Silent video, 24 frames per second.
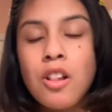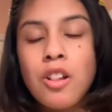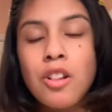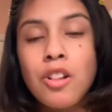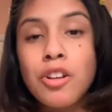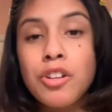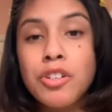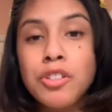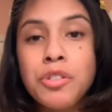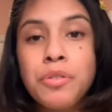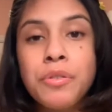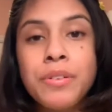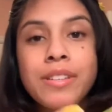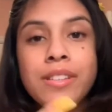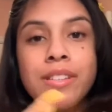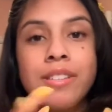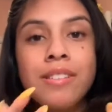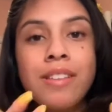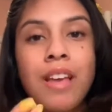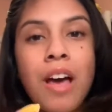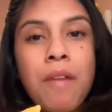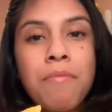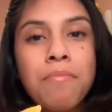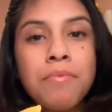learn to
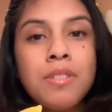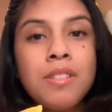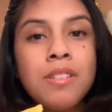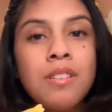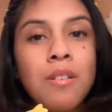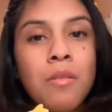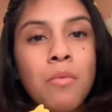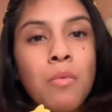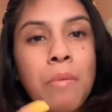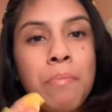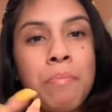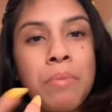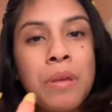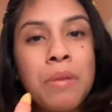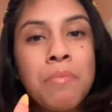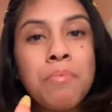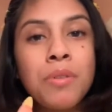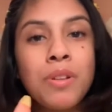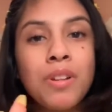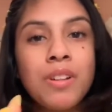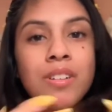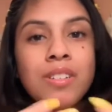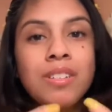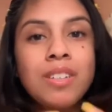accept what
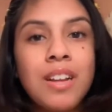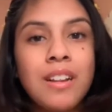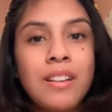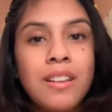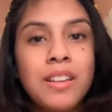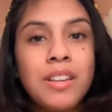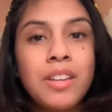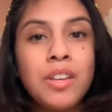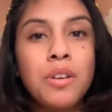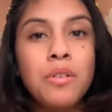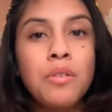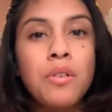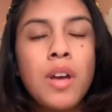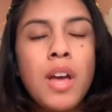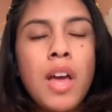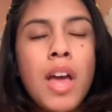people are telling you.